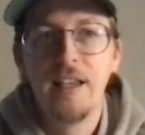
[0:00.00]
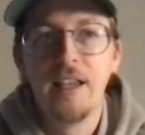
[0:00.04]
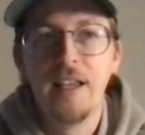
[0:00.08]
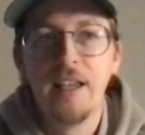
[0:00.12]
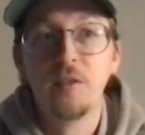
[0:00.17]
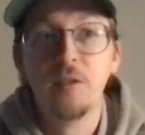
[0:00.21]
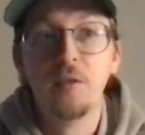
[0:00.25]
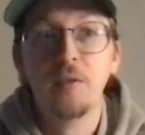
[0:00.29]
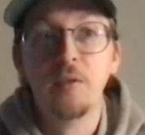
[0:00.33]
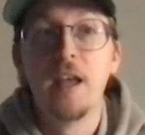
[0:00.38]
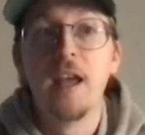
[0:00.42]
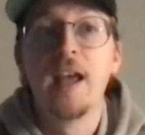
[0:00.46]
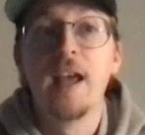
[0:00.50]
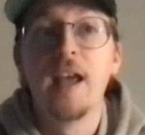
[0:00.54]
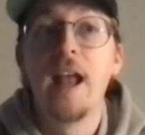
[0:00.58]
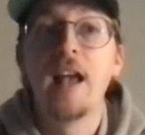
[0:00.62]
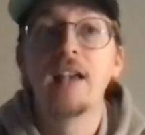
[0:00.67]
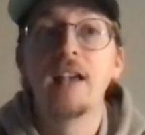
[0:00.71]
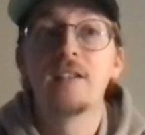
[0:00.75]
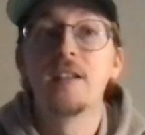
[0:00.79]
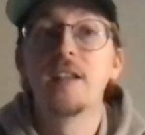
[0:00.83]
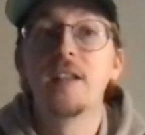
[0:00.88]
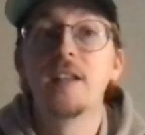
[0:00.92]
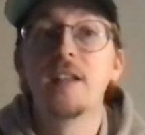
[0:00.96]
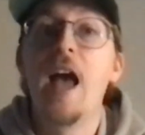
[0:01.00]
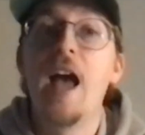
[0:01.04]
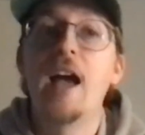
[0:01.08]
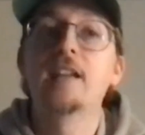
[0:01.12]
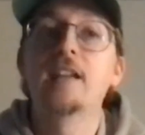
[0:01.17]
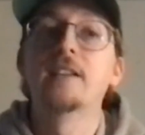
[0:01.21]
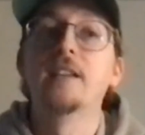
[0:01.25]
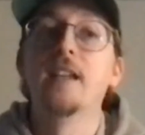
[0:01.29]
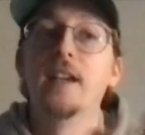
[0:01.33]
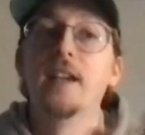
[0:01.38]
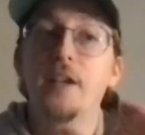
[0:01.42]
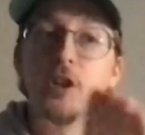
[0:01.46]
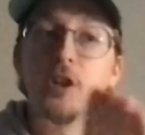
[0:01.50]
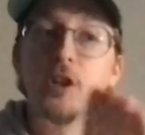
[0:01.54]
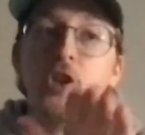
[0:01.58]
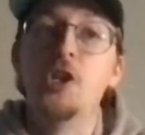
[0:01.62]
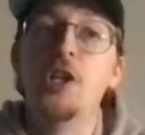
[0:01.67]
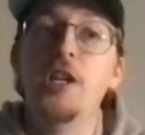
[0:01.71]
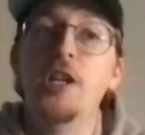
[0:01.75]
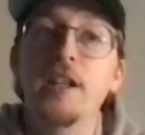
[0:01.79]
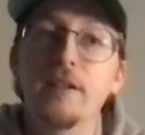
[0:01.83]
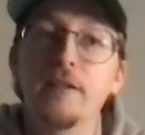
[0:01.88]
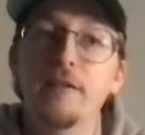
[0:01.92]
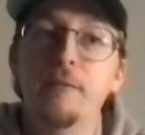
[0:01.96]
I can't do that. It has to act like a
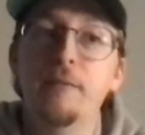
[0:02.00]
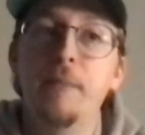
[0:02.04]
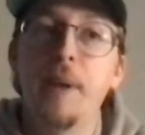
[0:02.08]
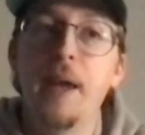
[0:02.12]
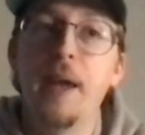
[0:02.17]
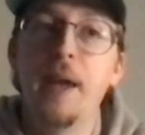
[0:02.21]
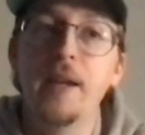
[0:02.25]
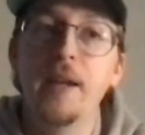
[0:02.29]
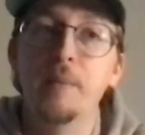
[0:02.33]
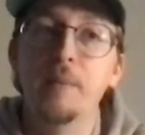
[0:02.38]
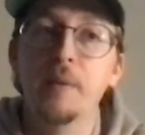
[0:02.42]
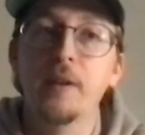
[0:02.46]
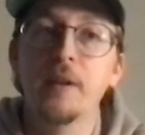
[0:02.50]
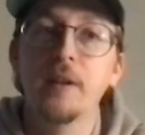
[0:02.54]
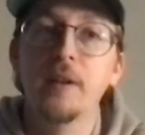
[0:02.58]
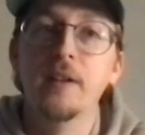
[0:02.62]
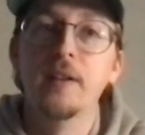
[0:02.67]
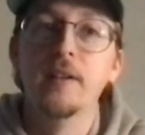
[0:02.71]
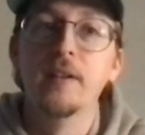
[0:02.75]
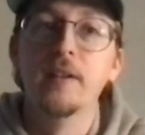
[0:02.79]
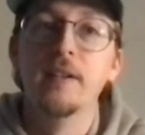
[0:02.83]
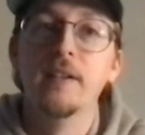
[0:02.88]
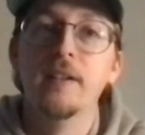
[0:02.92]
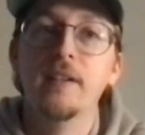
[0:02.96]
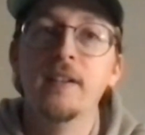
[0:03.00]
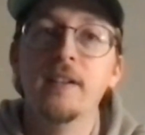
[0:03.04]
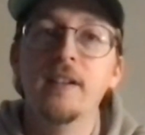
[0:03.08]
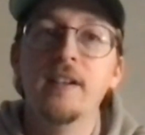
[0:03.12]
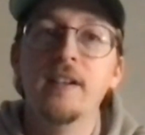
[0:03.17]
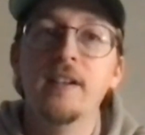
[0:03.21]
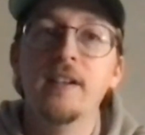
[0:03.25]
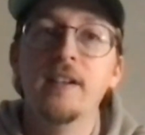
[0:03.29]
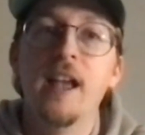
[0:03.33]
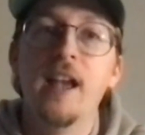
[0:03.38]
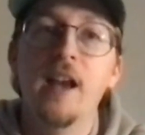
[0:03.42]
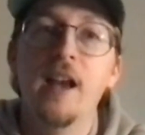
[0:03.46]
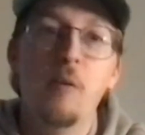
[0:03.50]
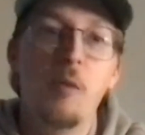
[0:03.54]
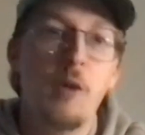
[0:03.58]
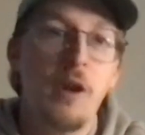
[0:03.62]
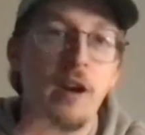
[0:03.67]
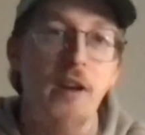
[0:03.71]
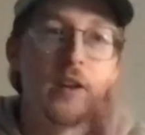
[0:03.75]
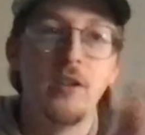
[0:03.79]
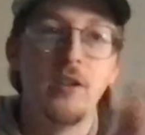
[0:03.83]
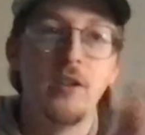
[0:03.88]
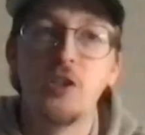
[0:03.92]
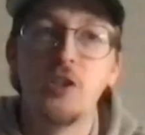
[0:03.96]
sheet of paper
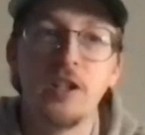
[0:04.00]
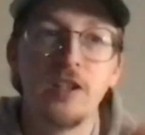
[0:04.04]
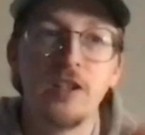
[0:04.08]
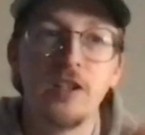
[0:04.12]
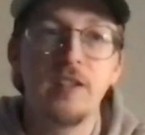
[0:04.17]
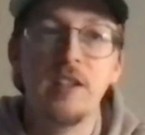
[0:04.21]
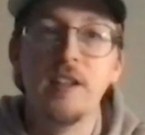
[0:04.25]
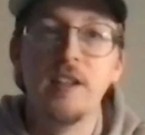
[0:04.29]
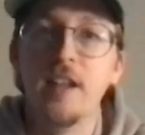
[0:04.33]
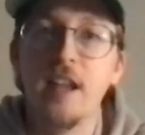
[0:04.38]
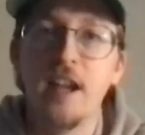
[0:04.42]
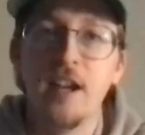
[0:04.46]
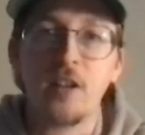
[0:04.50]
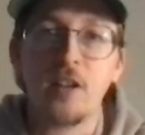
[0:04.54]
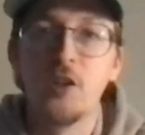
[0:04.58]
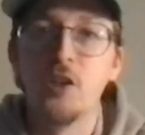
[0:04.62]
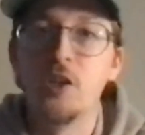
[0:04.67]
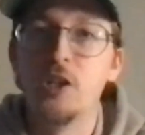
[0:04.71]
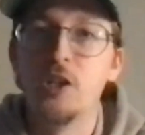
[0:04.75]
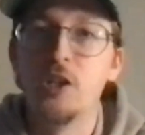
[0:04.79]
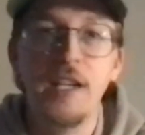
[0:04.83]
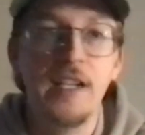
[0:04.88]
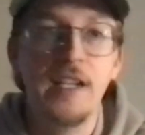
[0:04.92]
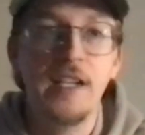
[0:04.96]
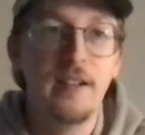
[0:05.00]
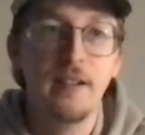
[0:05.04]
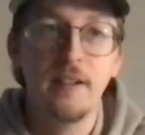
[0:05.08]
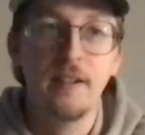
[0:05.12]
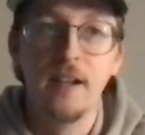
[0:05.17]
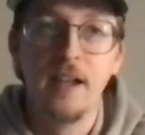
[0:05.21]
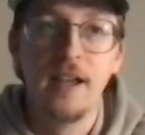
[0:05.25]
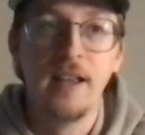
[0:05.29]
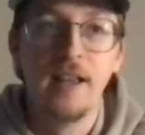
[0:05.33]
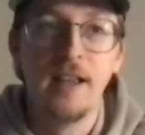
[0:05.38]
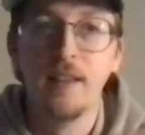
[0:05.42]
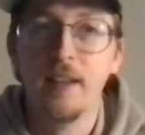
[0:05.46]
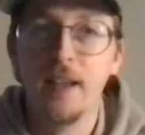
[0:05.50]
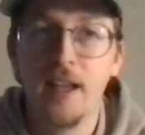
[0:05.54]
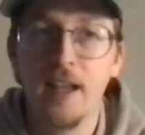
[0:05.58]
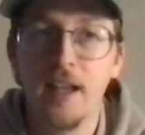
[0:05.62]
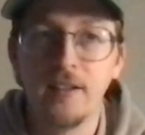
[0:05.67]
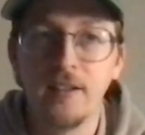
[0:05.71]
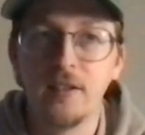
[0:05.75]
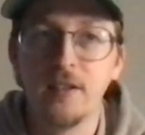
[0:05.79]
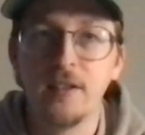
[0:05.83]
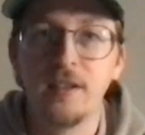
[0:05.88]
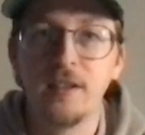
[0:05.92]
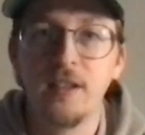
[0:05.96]
where it's just the next sheet, and
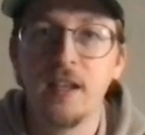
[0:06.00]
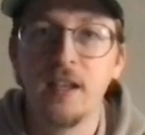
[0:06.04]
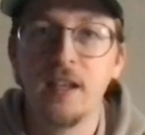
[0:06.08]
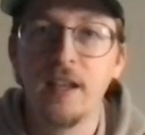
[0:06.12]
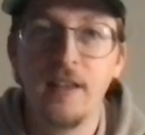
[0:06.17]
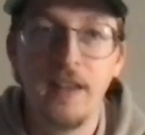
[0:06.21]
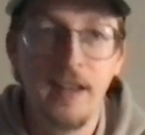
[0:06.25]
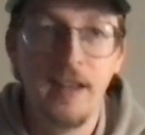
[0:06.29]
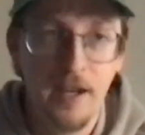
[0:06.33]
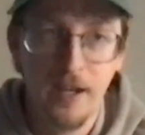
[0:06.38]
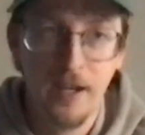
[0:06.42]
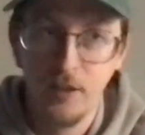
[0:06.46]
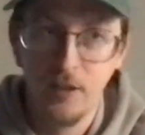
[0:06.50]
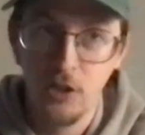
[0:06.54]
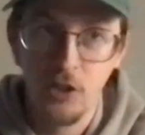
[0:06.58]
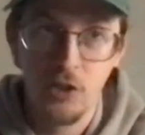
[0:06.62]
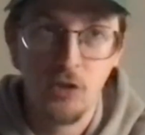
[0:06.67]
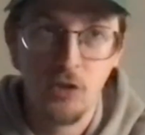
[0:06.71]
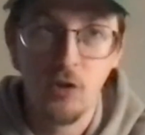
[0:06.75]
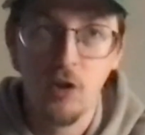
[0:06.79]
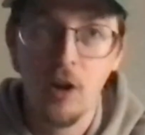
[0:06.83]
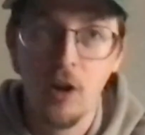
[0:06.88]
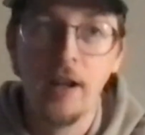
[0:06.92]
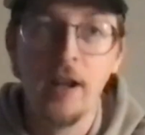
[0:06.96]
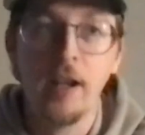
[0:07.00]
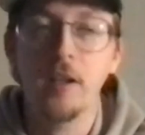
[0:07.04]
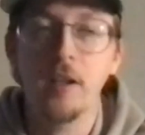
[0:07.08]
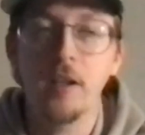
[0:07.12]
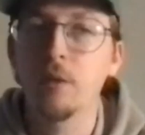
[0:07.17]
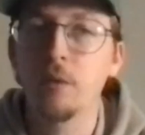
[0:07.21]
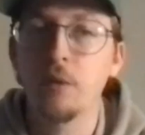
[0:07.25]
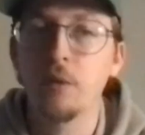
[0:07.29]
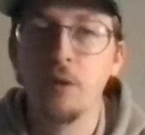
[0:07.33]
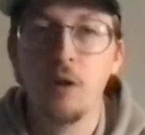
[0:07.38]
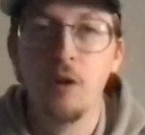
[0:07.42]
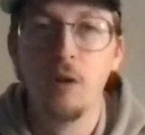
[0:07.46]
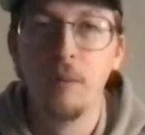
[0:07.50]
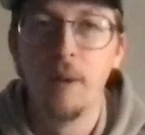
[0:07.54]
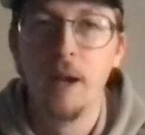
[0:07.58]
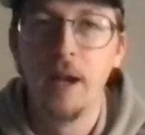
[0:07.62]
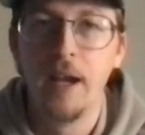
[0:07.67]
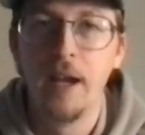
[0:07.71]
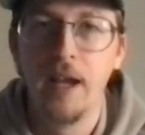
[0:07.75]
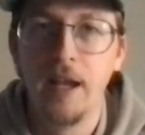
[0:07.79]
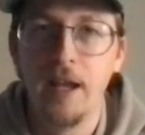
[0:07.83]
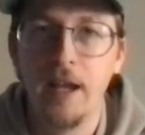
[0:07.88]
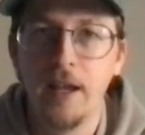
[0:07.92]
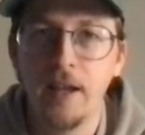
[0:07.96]
then I just draw and I do it all
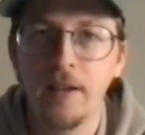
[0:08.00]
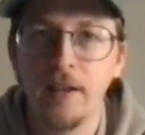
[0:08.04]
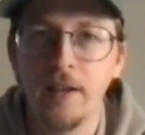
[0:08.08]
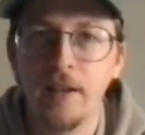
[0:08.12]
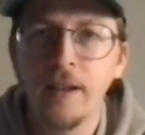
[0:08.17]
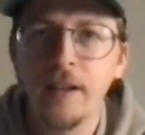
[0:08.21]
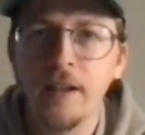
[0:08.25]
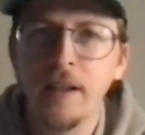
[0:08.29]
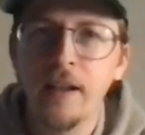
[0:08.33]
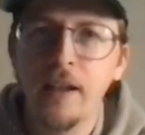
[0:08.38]
by hand.